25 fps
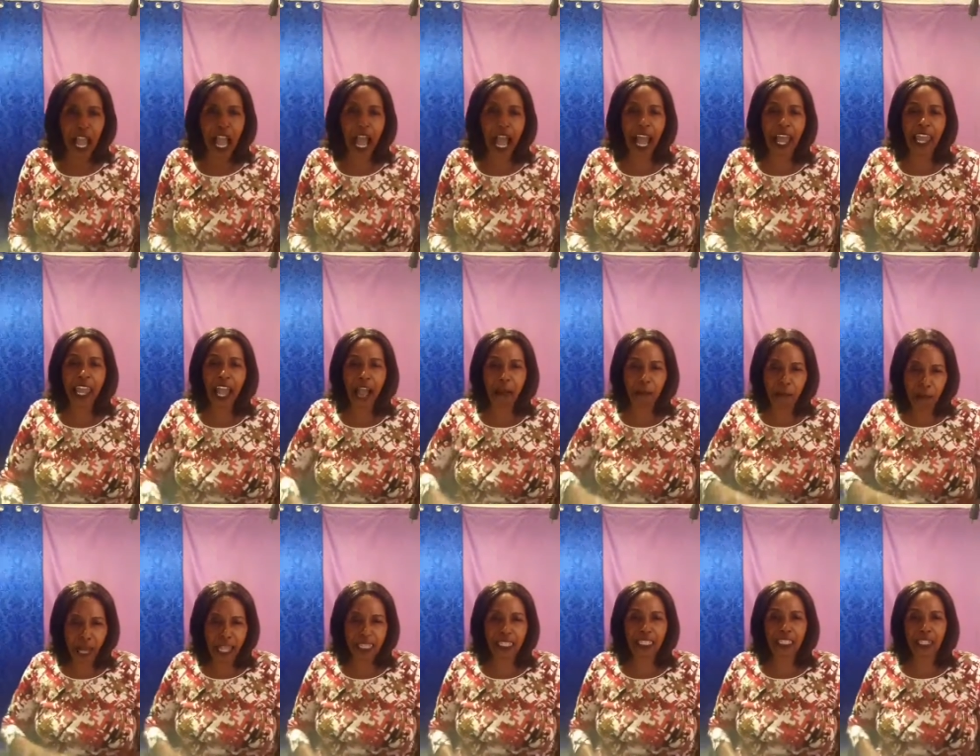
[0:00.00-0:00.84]
I
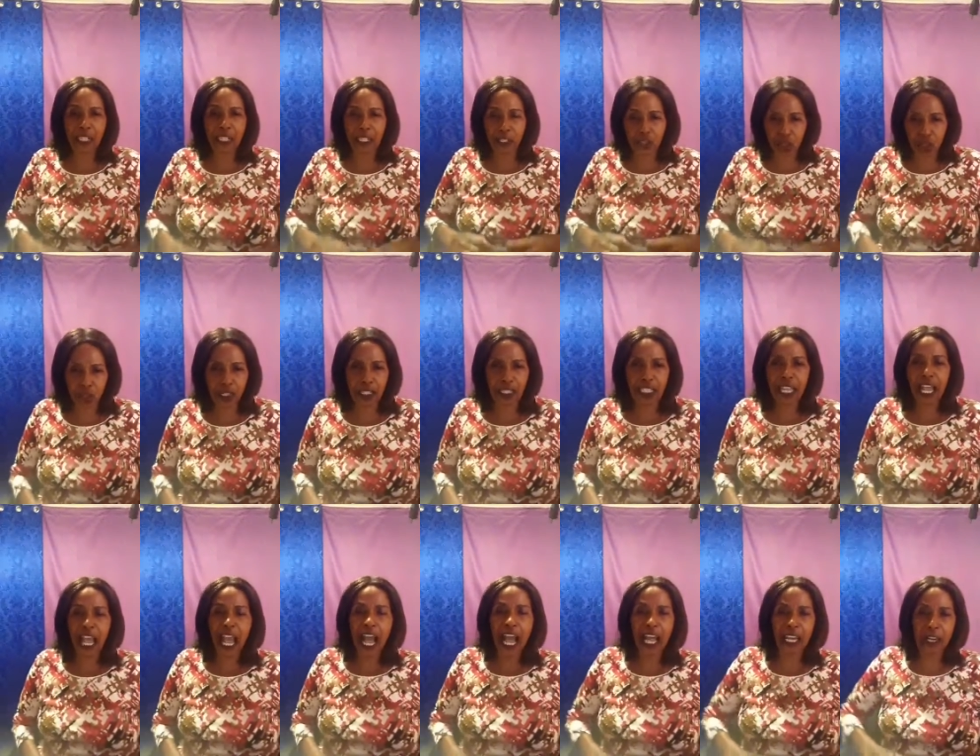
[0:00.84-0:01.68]
must rejoice
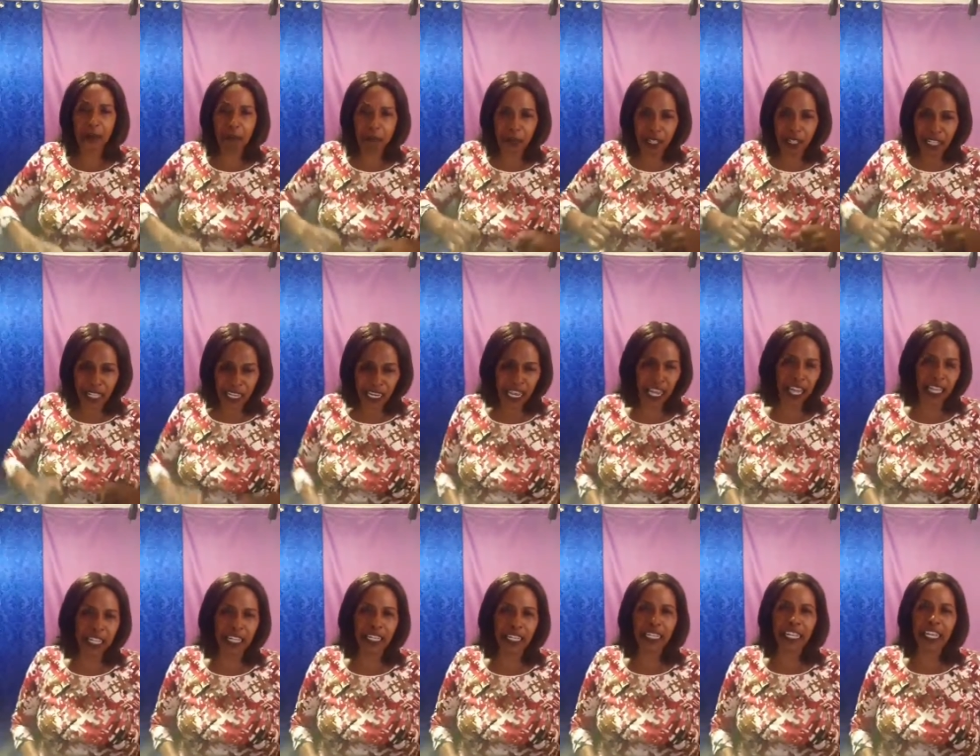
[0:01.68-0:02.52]
and be
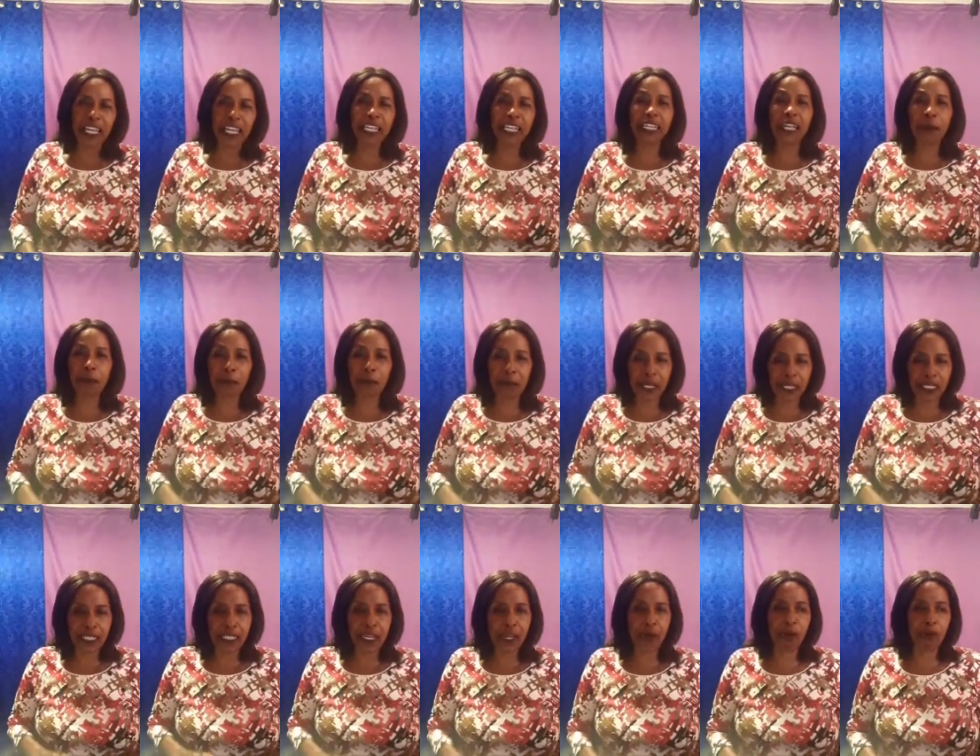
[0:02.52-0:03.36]
glad in the
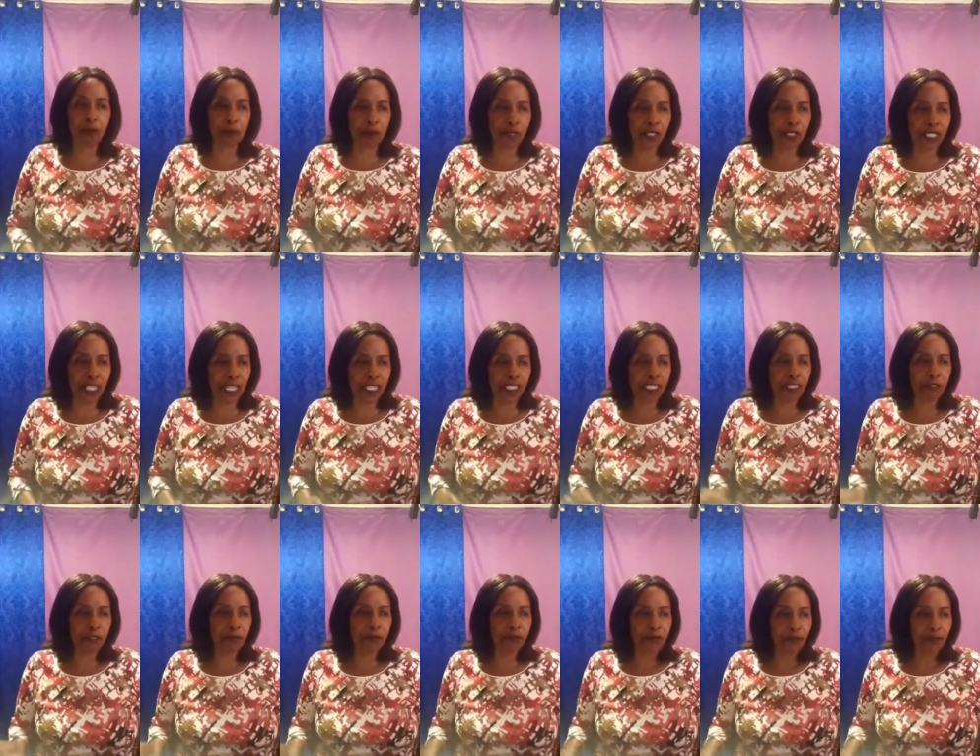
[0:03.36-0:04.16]
mighty name of Jesus.